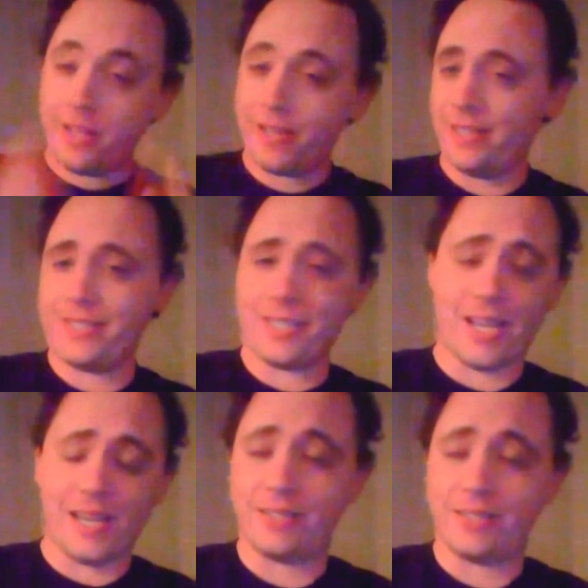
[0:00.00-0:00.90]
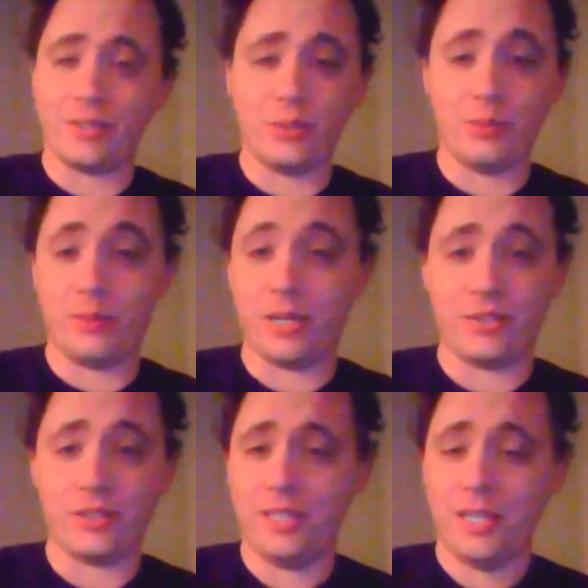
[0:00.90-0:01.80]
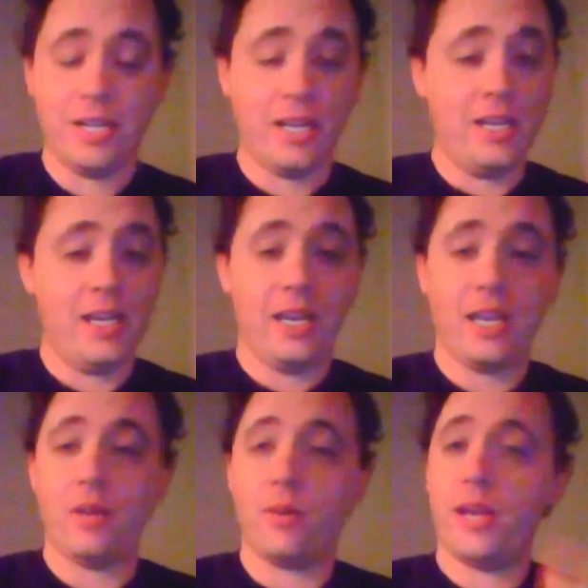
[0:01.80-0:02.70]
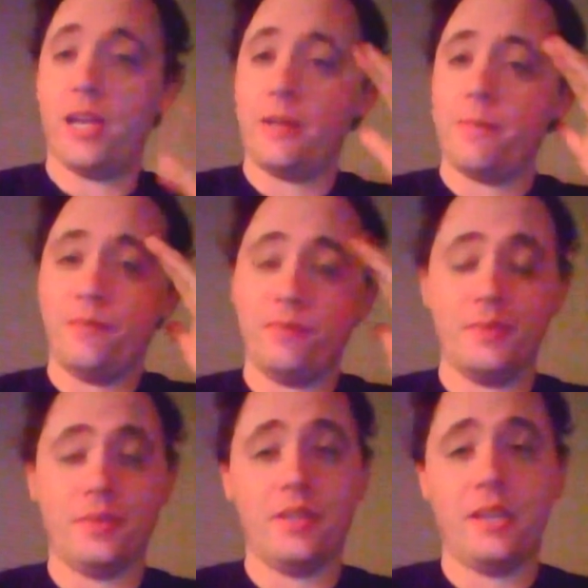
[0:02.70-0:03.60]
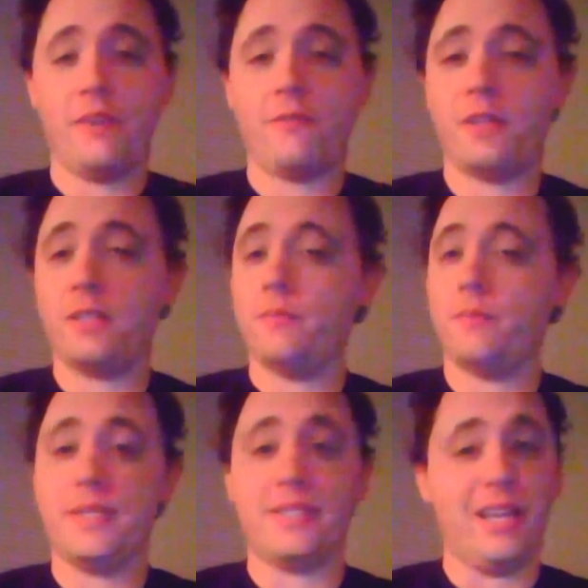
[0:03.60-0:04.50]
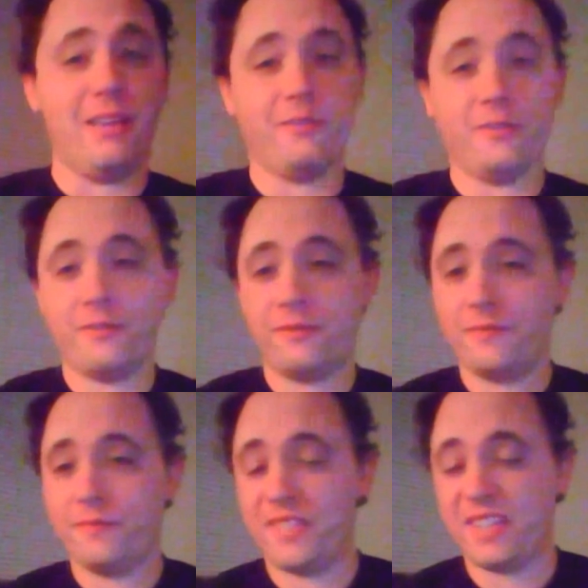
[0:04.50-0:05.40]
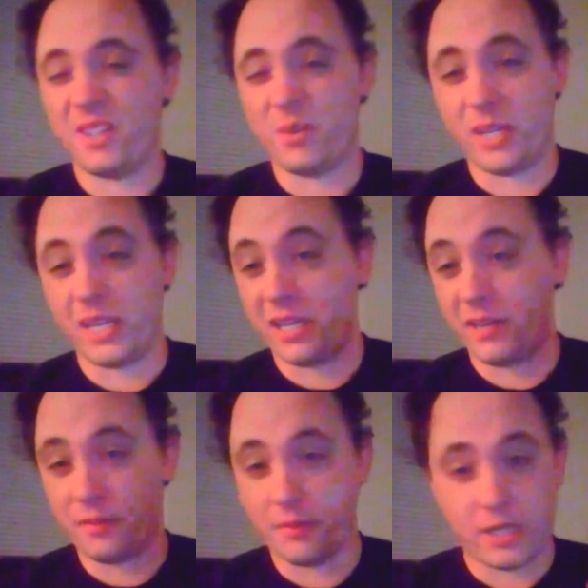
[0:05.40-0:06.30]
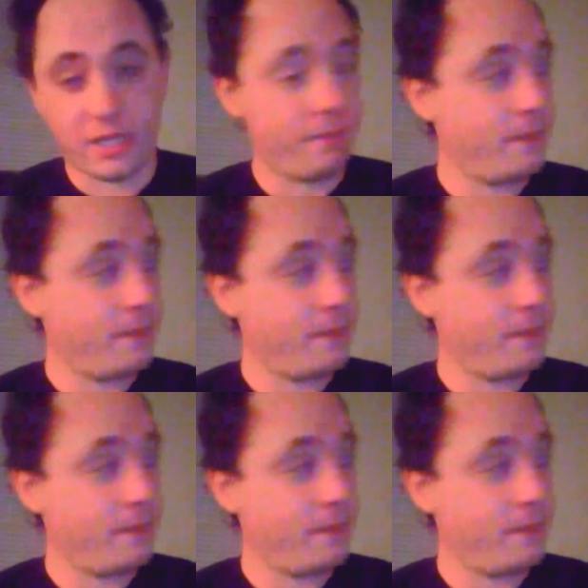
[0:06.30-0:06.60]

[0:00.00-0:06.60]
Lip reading: These guys are too much. Anyway, have fun, be safe, have a good weekend, everybody.